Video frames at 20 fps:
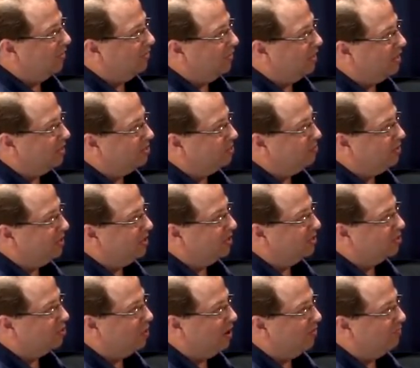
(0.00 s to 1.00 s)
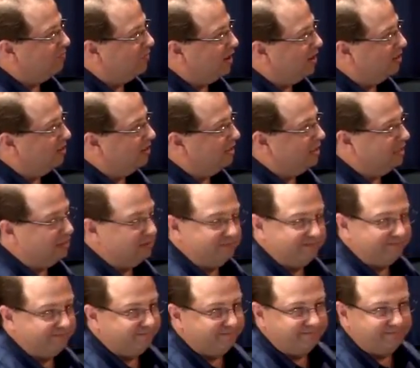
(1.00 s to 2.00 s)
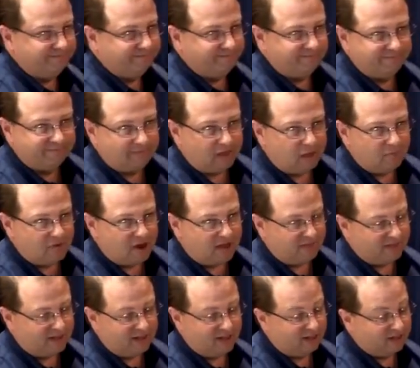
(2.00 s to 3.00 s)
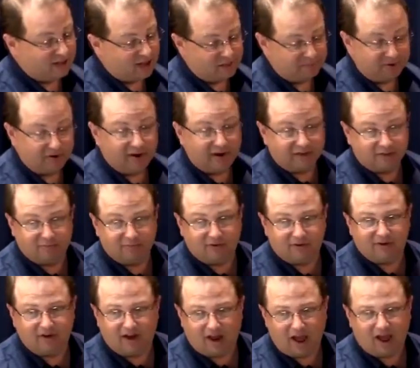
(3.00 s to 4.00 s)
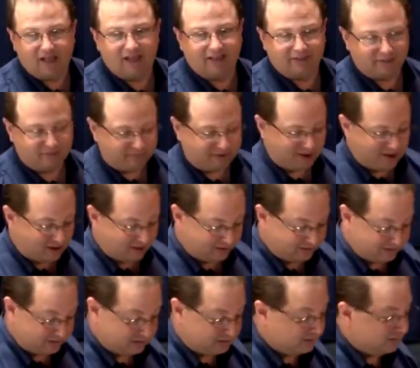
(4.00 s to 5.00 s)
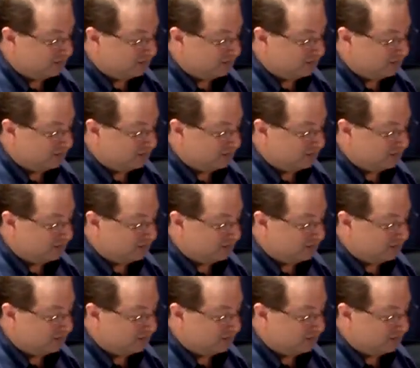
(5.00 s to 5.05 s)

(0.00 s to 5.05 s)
this because, quite frankly, I'm not the helicopter expert. I like to be honest.